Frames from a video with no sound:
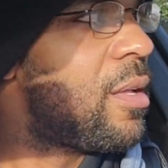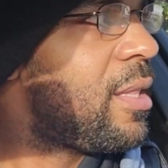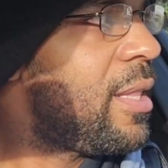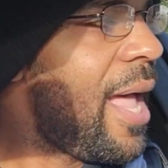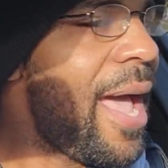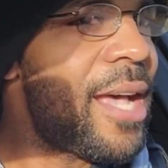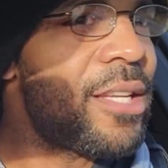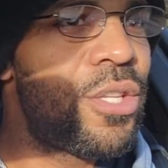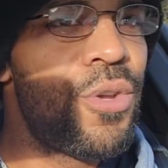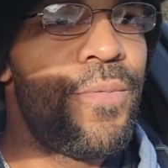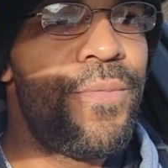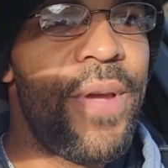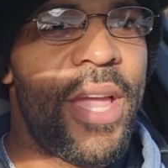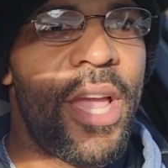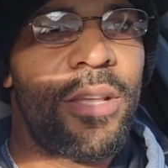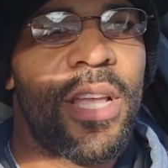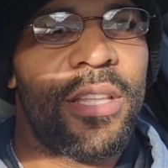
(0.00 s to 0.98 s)
last two
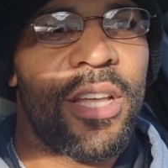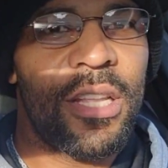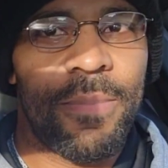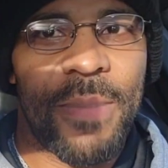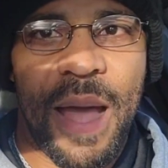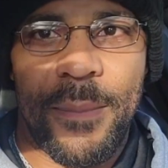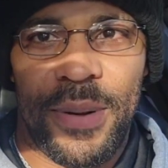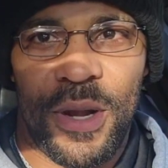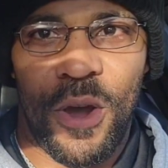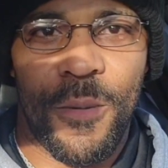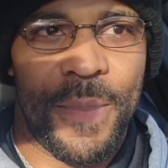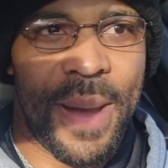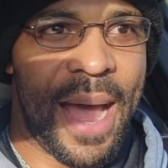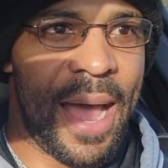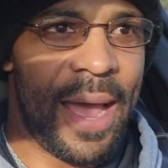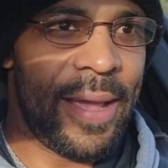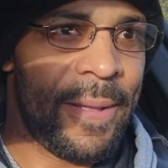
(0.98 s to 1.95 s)
videos, I talked about
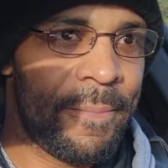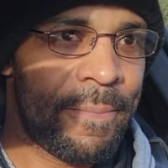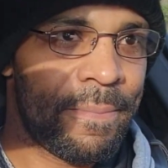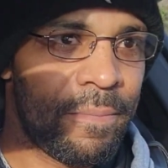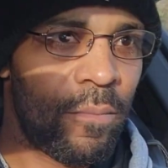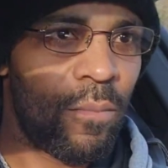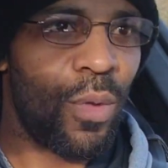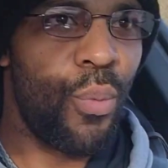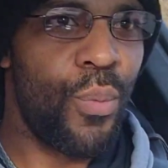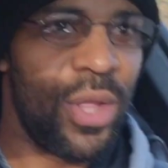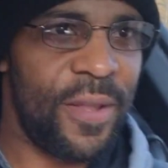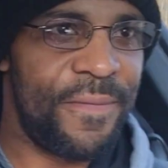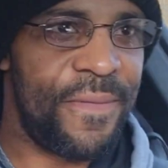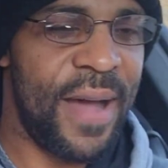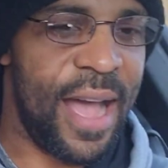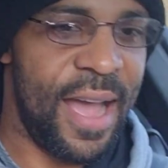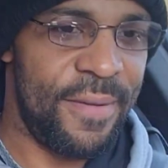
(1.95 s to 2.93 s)
blow-by with
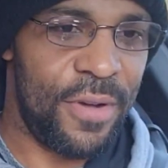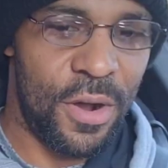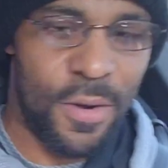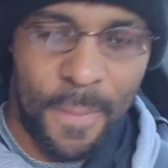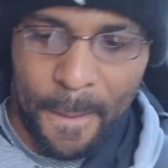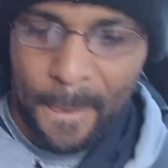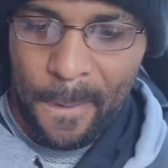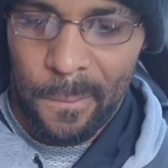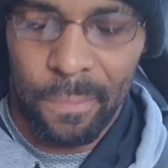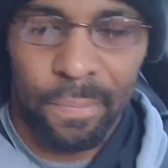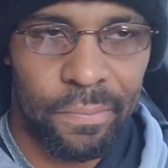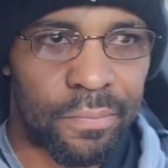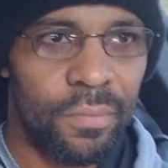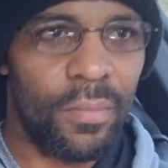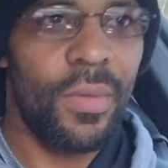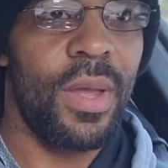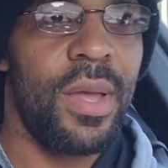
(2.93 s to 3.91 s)
the
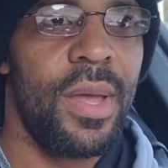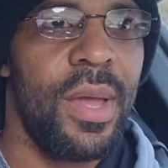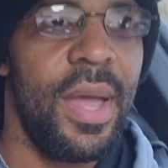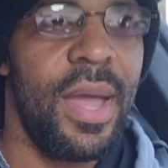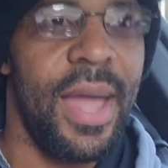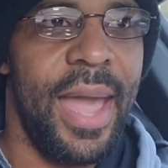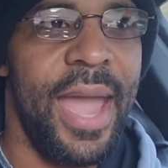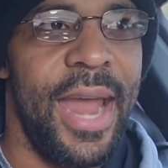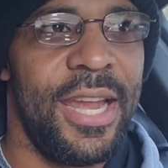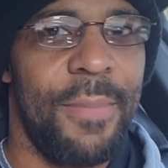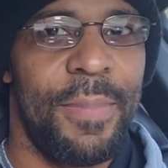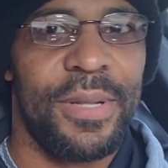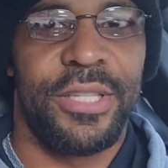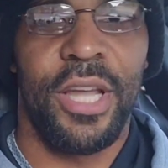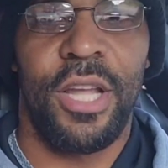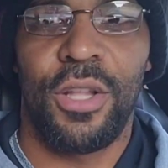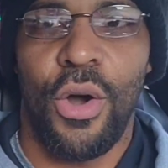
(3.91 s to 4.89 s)
5-0 and the
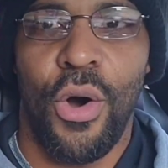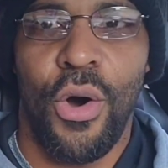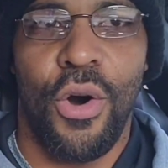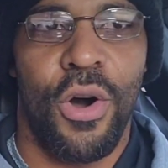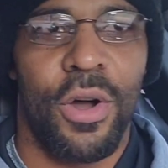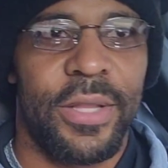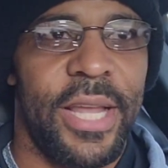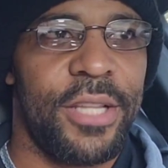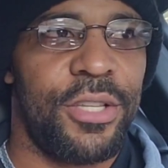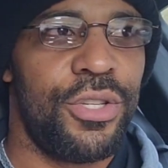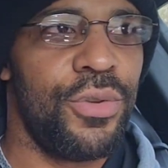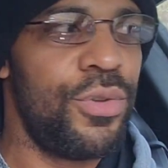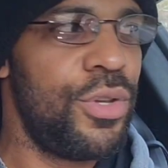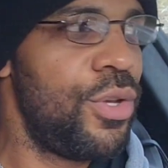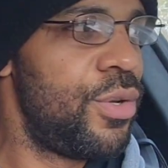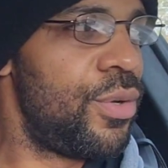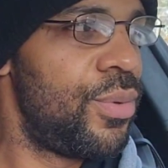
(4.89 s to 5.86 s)
particular oil that
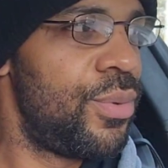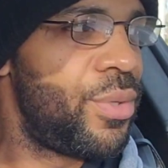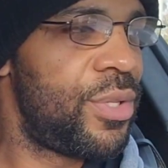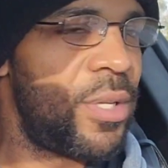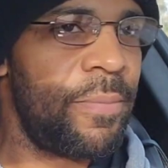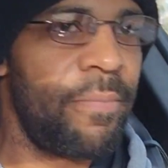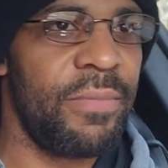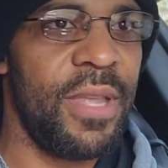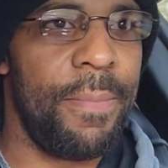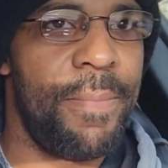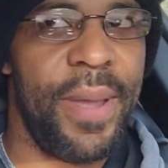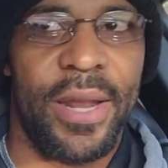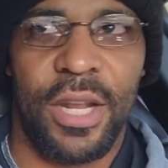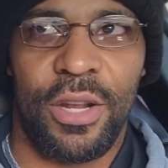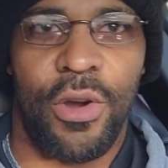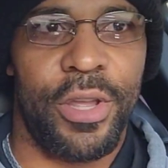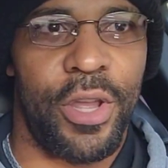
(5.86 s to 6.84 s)
you use
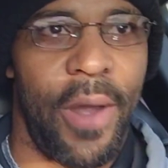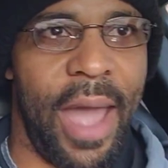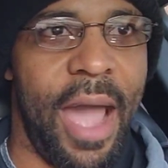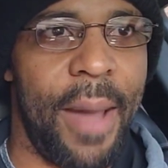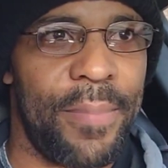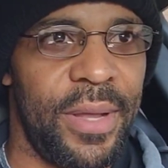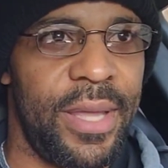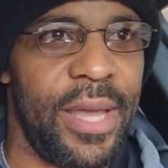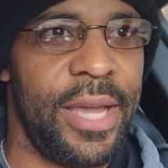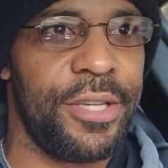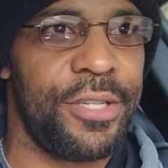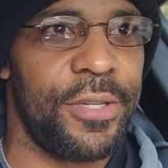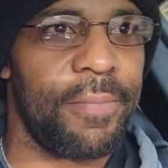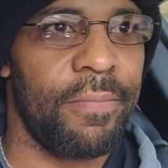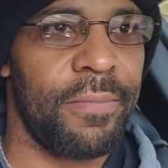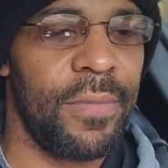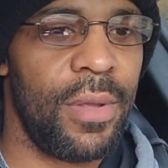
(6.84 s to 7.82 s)
depending on your
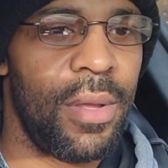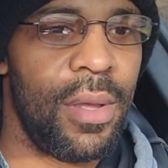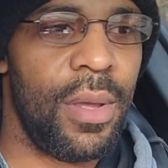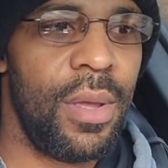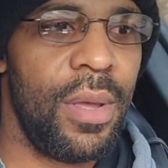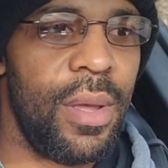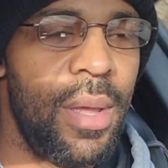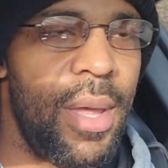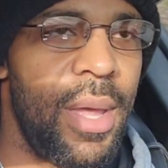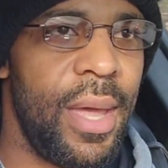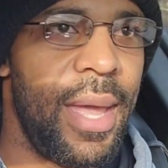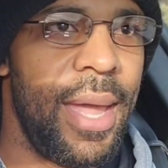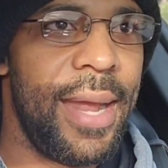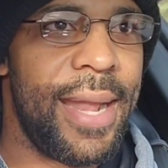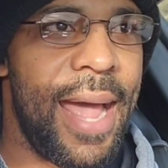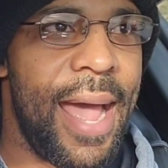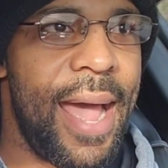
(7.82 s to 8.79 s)

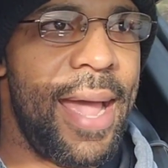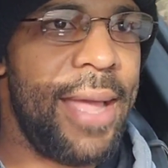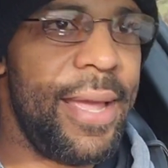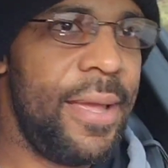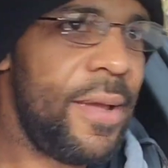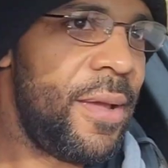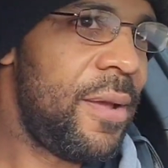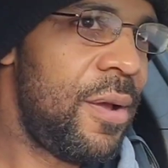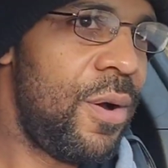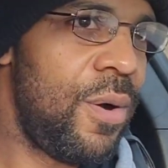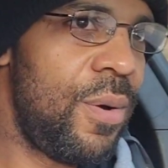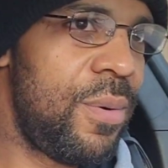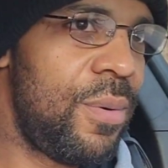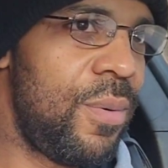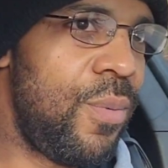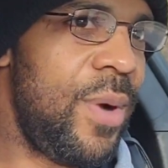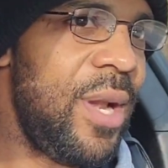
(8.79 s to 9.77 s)
application. And I
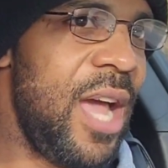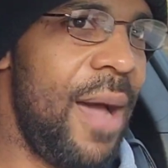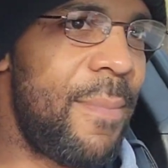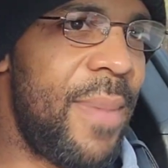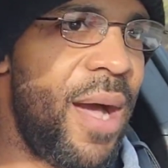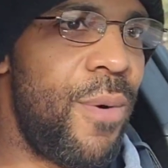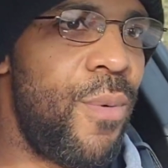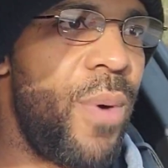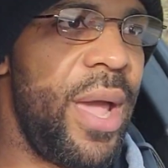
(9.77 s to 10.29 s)
went out my